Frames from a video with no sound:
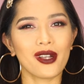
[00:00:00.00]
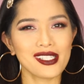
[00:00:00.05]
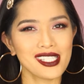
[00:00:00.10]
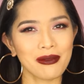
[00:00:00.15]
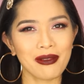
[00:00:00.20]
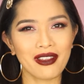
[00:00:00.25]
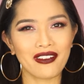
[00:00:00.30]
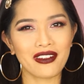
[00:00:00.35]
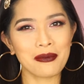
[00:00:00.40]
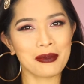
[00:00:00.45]
What's
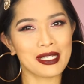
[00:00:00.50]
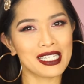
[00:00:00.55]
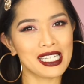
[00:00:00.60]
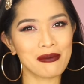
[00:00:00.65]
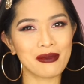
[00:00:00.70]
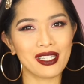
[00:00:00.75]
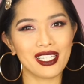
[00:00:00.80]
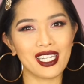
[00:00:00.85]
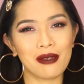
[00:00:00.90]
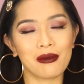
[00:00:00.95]
up
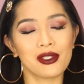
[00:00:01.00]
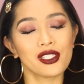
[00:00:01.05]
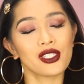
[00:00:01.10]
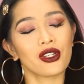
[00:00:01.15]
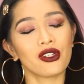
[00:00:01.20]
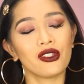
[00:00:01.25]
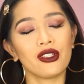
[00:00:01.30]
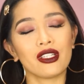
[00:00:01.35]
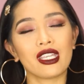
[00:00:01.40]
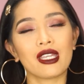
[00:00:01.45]
everybody, my name is
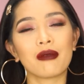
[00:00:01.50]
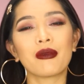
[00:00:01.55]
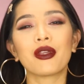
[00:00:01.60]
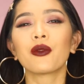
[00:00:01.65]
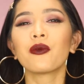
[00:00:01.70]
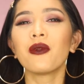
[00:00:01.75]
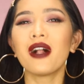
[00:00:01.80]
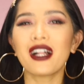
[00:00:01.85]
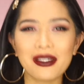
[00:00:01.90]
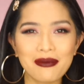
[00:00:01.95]
Herlie Kim
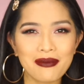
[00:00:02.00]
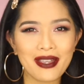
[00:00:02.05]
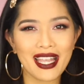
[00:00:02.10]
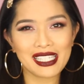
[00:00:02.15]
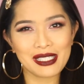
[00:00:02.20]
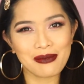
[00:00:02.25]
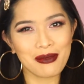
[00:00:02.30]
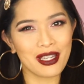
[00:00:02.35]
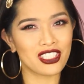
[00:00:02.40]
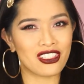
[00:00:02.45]
and welcome
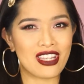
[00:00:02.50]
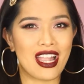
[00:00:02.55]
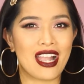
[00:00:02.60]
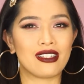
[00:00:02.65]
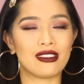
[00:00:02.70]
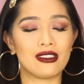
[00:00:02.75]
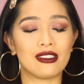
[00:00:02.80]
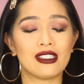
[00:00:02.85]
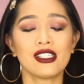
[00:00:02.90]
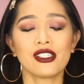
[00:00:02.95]
back to my
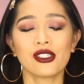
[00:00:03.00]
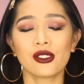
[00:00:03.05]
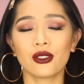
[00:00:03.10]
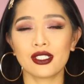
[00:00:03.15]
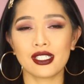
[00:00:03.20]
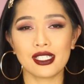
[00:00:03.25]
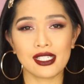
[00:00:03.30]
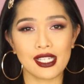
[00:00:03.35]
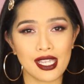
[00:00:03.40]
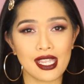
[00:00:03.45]
channel. So
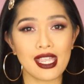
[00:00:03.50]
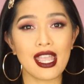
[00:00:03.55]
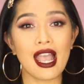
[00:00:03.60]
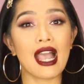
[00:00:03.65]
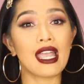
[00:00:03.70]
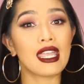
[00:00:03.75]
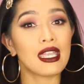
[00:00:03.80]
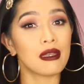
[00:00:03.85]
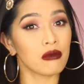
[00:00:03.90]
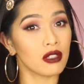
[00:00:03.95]
today
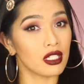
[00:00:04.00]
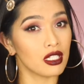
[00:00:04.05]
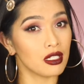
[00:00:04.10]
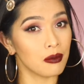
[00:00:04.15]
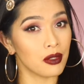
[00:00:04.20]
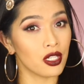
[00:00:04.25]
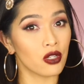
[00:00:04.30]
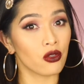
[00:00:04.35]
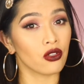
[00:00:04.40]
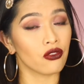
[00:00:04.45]
I am going
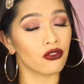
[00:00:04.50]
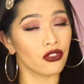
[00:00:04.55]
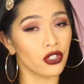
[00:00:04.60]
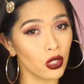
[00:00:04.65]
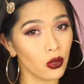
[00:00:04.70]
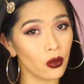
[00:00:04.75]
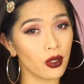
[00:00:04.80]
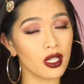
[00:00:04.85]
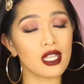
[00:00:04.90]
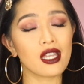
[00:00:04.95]
to be
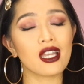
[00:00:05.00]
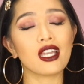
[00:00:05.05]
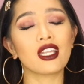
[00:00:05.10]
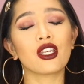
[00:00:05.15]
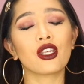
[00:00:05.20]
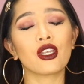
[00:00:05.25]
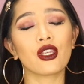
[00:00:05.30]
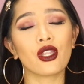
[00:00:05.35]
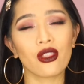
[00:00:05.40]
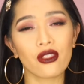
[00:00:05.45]
reviewing
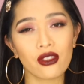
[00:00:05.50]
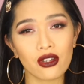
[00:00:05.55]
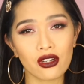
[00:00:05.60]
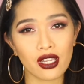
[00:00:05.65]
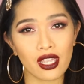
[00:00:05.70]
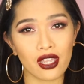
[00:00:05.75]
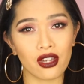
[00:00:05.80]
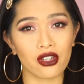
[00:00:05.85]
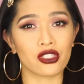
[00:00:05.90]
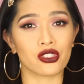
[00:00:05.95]
another
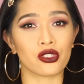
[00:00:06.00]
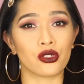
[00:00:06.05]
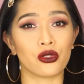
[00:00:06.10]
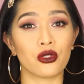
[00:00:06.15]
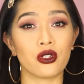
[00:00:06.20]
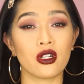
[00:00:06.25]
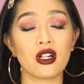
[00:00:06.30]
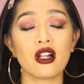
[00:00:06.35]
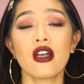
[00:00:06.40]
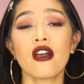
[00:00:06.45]
hair
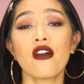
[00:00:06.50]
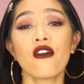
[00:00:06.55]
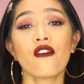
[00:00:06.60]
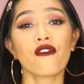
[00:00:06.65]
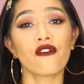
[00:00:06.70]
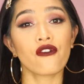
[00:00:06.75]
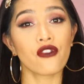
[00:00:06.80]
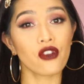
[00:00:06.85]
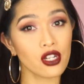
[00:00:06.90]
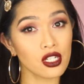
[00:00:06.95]
tool.
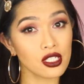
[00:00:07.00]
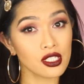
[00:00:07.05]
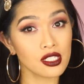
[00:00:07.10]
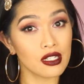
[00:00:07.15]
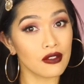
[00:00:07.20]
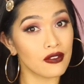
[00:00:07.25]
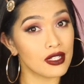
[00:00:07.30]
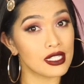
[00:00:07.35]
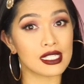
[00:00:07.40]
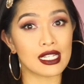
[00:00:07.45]
First
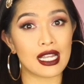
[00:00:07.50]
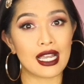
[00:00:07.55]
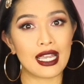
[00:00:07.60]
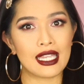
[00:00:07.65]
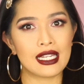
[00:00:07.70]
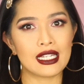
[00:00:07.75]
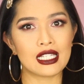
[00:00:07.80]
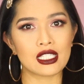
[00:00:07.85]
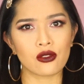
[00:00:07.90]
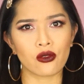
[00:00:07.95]
of its
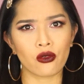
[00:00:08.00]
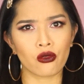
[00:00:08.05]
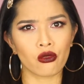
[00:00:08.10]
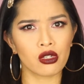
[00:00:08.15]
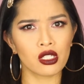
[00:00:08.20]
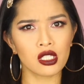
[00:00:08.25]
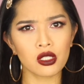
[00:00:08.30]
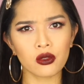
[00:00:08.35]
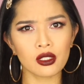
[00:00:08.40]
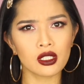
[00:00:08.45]
kind. It's
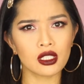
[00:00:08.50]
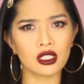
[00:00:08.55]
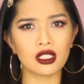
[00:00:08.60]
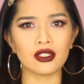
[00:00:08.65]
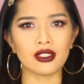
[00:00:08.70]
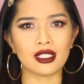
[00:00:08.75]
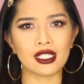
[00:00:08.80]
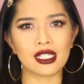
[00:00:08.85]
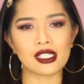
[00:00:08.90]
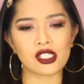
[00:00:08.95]
really
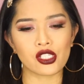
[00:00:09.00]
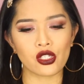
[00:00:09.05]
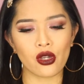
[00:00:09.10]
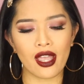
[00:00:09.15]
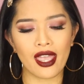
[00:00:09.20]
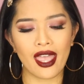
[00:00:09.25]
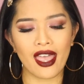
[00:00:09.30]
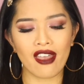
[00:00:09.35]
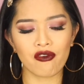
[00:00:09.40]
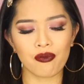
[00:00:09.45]
unique, so
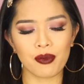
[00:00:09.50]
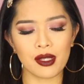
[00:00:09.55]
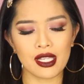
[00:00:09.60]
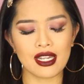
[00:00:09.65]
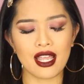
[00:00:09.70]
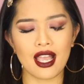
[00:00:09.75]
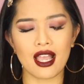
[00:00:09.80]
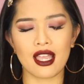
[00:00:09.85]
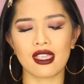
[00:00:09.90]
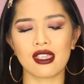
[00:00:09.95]
I have
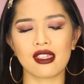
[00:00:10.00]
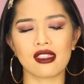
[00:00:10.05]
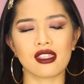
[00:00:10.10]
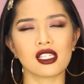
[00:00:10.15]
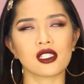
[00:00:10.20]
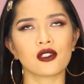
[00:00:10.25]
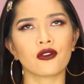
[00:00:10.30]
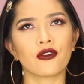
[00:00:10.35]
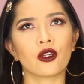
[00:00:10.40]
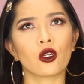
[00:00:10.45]
been eyeing
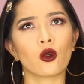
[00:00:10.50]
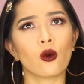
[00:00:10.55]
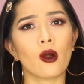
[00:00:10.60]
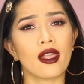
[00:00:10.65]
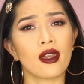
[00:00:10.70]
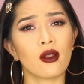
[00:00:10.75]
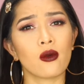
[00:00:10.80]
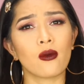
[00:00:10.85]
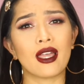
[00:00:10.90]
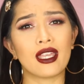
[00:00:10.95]
this for
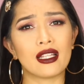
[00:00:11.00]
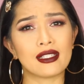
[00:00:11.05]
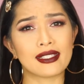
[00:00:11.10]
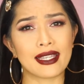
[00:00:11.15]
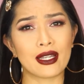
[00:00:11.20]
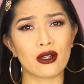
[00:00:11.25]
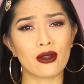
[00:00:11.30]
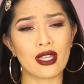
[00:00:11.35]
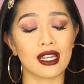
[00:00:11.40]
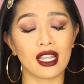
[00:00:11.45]
quite a while
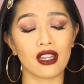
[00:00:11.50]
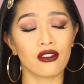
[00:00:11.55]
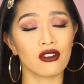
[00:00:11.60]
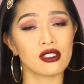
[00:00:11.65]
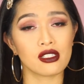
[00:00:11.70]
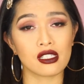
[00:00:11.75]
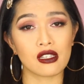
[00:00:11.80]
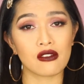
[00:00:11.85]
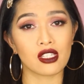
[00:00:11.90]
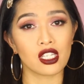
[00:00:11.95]
now and I
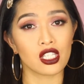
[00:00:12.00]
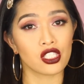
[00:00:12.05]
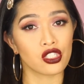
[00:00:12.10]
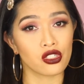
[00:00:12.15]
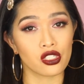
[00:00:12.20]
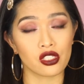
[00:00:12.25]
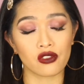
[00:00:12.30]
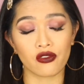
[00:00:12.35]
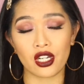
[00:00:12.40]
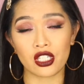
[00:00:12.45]
received this
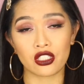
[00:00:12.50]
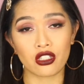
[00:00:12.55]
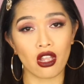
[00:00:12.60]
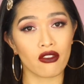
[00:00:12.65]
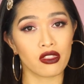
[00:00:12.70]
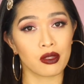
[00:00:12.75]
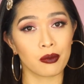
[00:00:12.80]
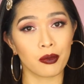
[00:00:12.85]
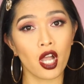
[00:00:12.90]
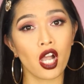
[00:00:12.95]
just fresh
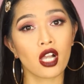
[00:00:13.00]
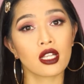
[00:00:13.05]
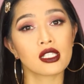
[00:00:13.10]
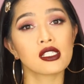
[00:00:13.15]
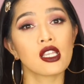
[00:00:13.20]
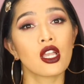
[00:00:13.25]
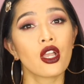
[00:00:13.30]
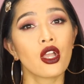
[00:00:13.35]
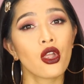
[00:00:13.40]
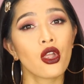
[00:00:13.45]
off the
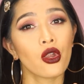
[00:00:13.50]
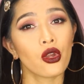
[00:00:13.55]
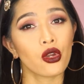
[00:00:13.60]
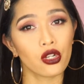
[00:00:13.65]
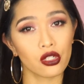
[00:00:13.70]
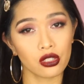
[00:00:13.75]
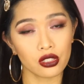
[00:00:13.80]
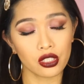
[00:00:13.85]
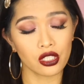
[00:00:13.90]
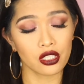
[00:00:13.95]
box
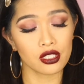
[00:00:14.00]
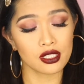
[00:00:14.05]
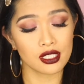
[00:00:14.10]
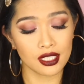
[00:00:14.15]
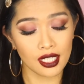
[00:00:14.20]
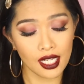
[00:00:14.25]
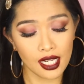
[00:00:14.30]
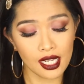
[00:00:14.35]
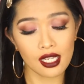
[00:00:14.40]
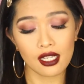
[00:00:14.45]
earlier
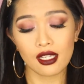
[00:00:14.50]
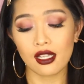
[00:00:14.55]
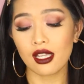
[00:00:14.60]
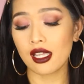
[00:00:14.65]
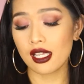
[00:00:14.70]
today.